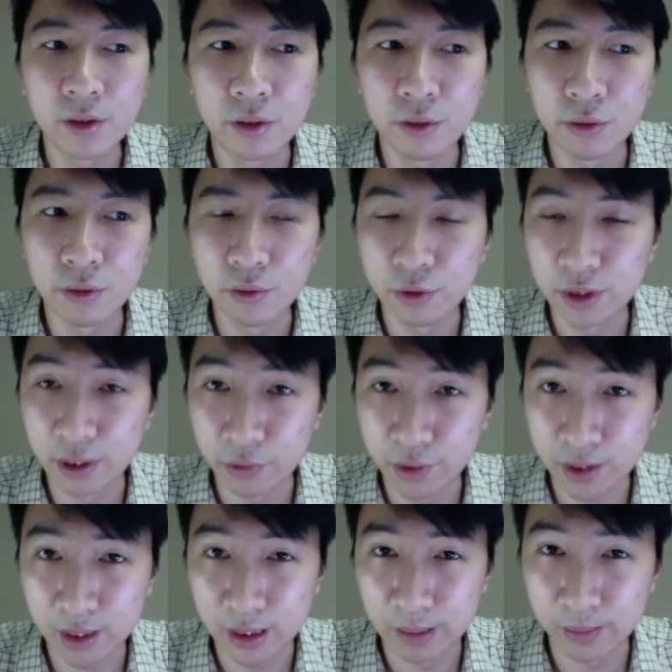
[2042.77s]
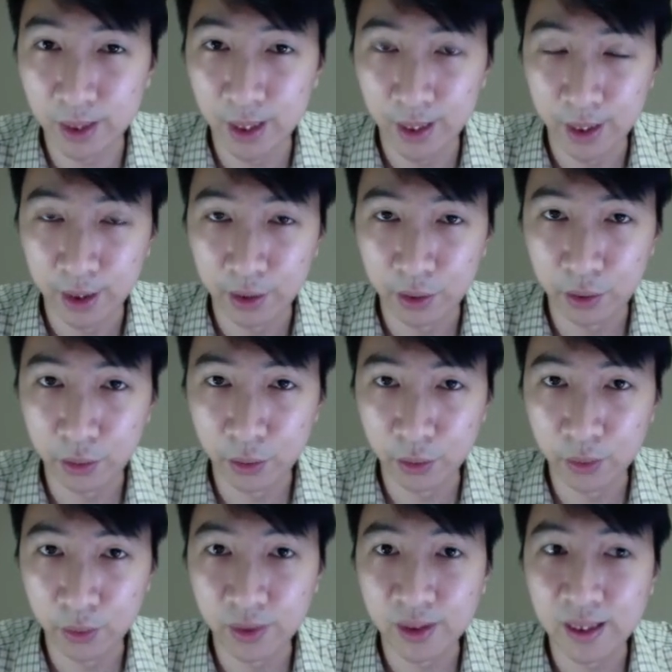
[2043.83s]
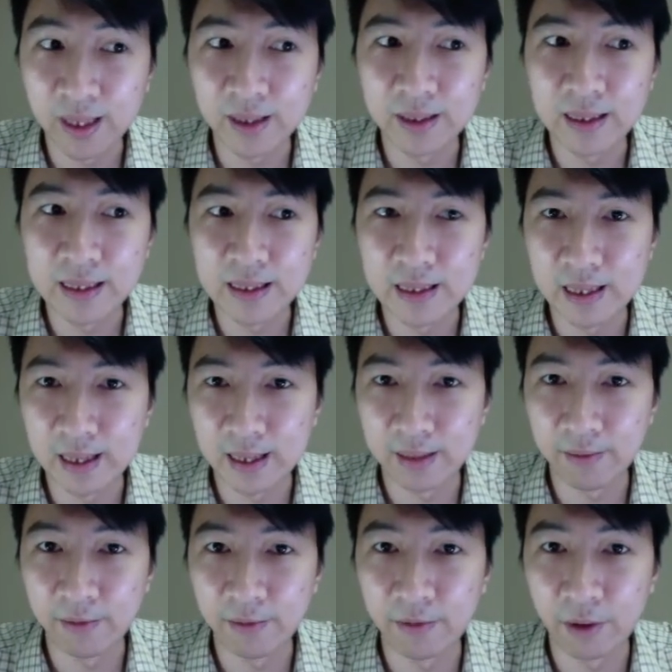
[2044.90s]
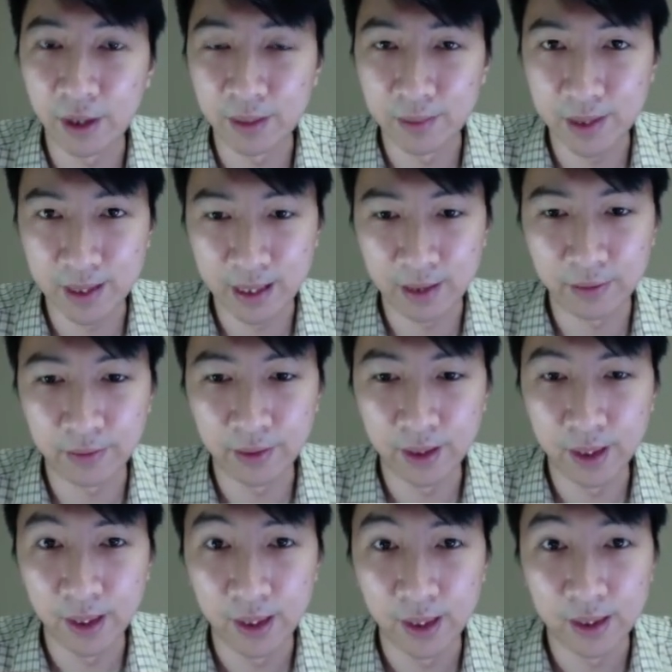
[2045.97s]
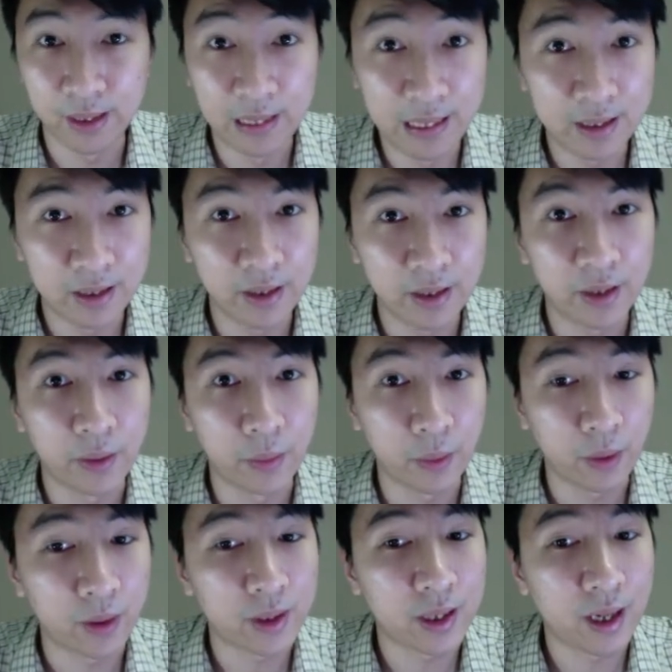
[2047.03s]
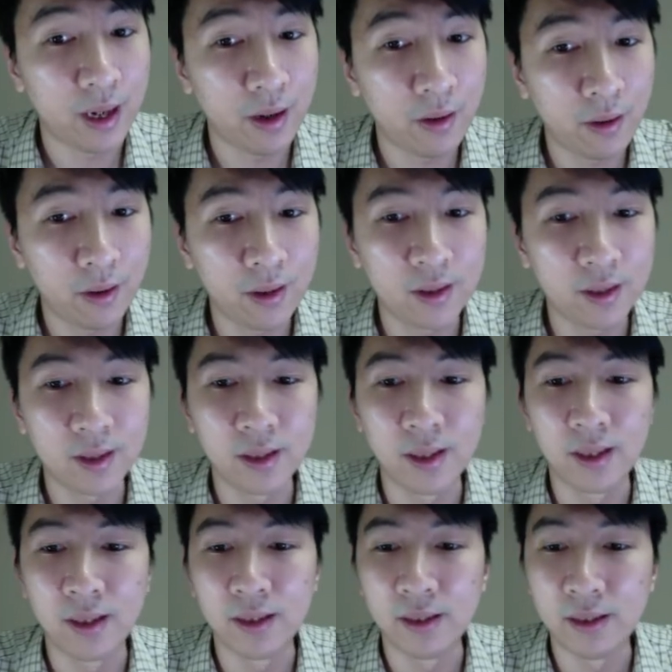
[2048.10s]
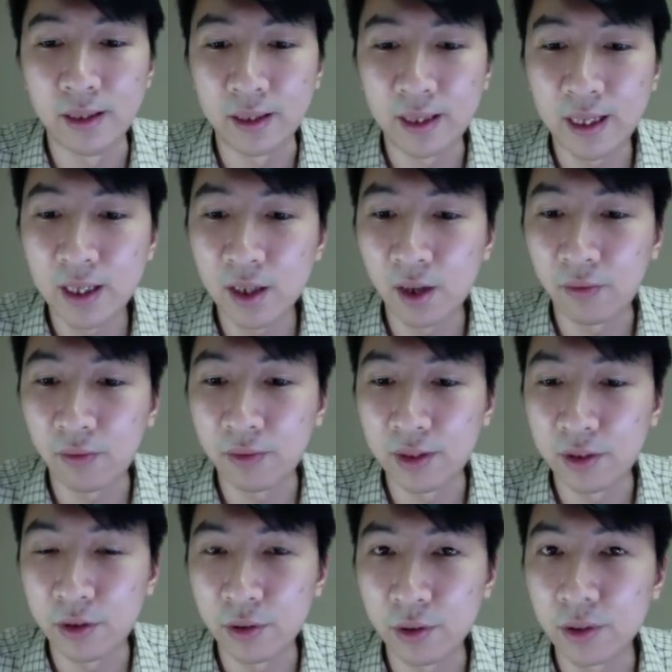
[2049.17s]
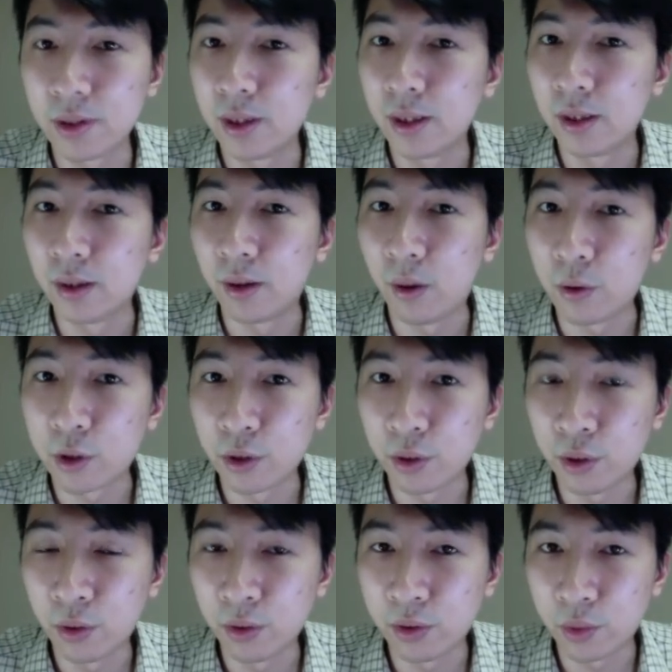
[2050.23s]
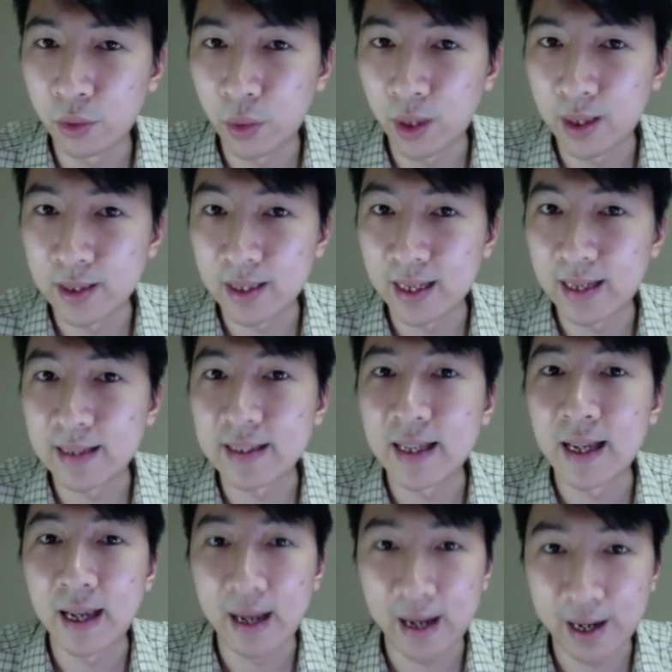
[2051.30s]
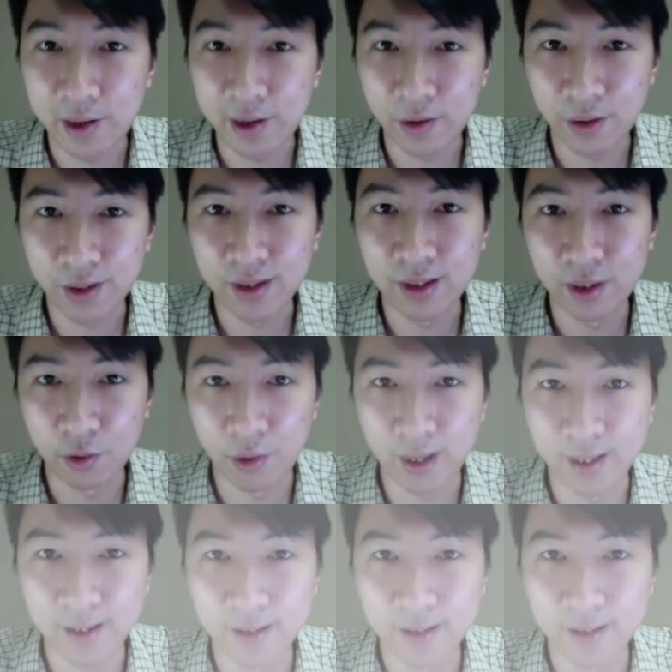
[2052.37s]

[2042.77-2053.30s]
to Jerusalem to take this land for himself. This was Herod, the king of the Jews, also known to us as Herod the Great.